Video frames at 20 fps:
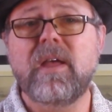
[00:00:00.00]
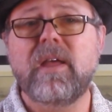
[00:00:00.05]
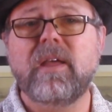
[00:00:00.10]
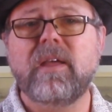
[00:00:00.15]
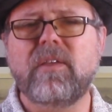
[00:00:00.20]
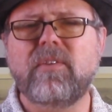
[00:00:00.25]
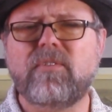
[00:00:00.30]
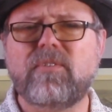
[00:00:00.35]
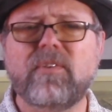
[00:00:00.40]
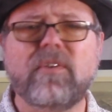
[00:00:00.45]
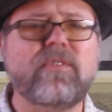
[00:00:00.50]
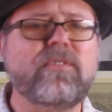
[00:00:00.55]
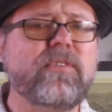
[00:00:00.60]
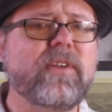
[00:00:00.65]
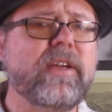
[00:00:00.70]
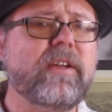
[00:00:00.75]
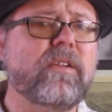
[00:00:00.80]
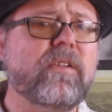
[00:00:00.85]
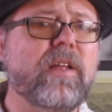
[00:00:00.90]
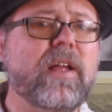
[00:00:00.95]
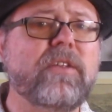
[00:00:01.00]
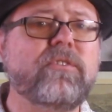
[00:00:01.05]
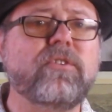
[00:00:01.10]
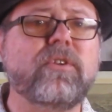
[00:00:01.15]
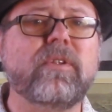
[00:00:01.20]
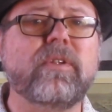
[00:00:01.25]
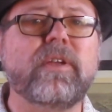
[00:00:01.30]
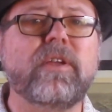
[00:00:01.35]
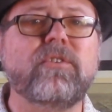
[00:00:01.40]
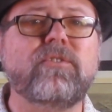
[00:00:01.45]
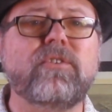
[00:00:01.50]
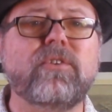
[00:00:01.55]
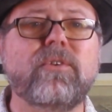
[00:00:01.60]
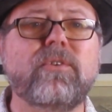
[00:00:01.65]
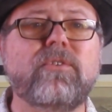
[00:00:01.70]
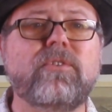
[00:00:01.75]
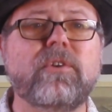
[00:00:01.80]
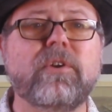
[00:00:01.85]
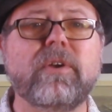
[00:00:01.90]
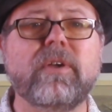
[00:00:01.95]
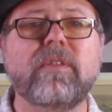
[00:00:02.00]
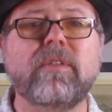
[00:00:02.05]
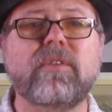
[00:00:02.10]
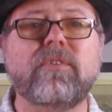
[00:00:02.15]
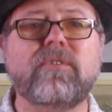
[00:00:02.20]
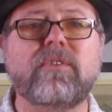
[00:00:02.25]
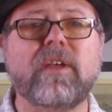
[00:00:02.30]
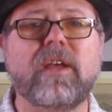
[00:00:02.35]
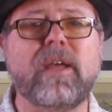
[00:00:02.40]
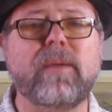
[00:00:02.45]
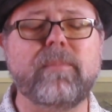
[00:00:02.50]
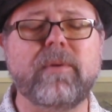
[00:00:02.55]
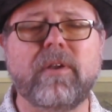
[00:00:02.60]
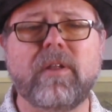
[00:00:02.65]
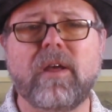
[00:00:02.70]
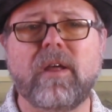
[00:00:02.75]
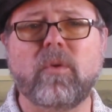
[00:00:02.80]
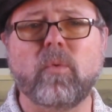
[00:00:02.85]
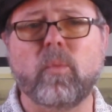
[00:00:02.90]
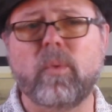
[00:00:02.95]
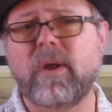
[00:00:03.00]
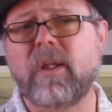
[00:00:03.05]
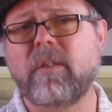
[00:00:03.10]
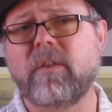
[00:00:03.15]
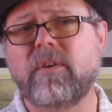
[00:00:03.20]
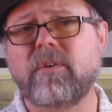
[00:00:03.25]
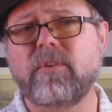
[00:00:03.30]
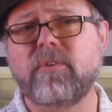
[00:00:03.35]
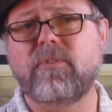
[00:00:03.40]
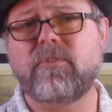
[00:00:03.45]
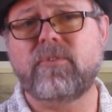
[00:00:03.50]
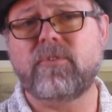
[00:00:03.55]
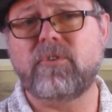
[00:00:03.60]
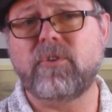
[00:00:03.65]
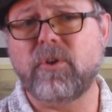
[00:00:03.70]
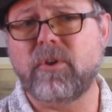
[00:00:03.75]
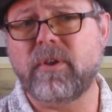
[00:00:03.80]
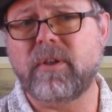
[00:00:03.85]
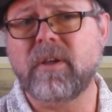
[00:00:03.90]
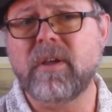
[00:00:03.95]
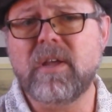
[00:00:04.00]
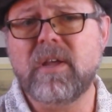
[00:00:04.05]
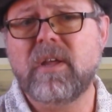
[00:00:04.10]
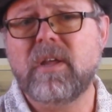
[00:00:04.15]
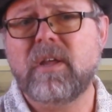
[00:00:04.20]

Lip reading: His psychological issues during this time are not well understood,